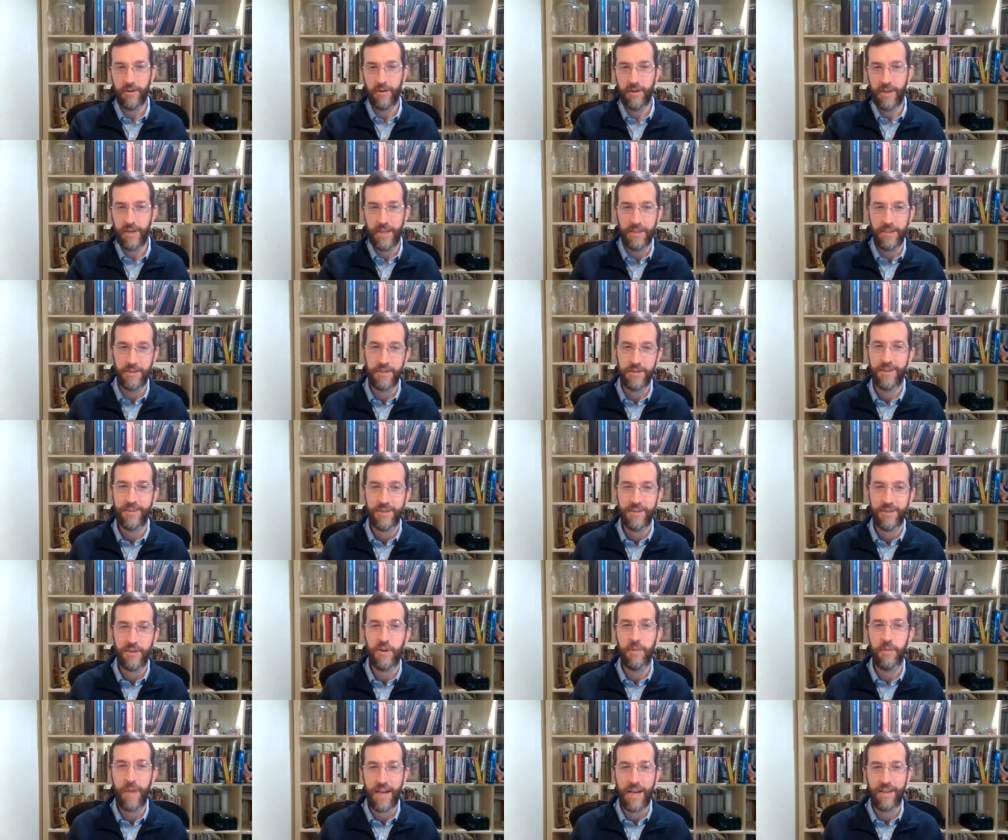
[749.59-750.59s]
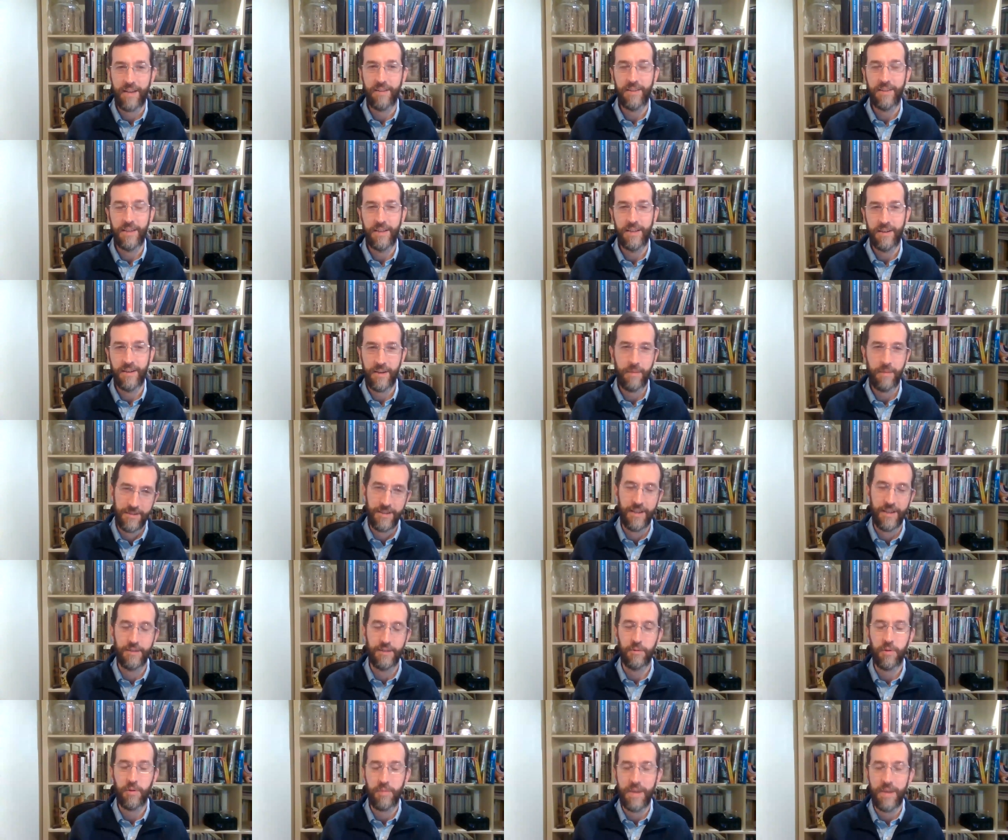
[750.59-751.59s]
it is to go back and clean it up, as
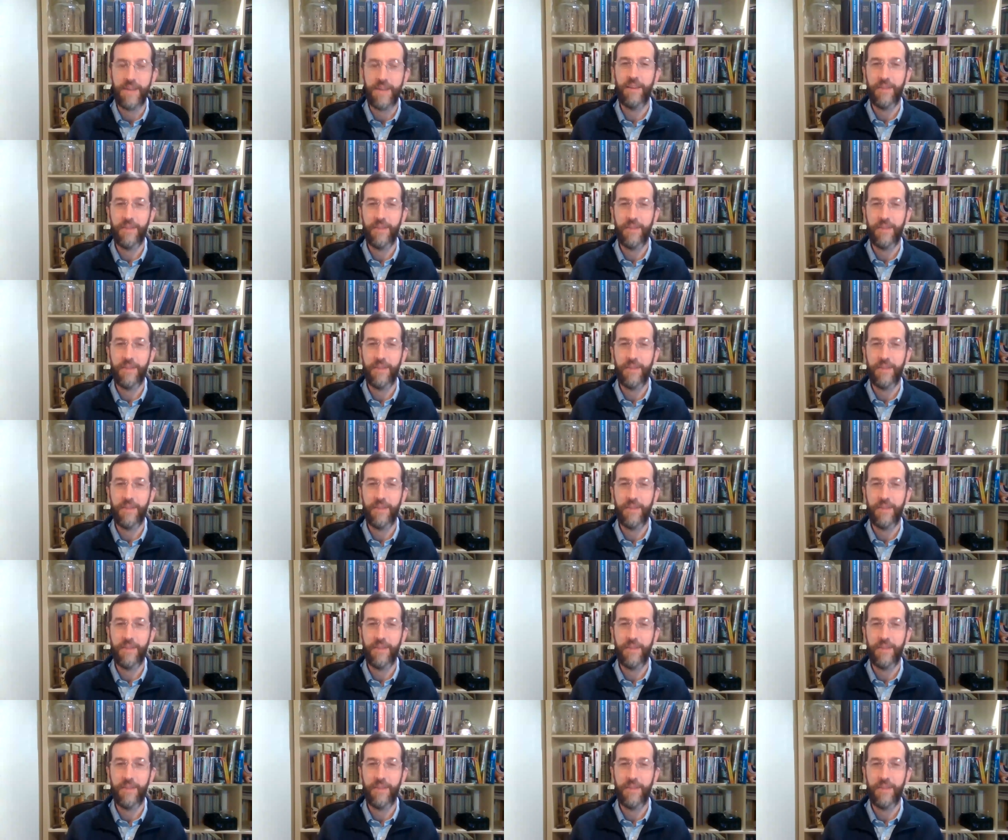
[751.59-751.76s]
with many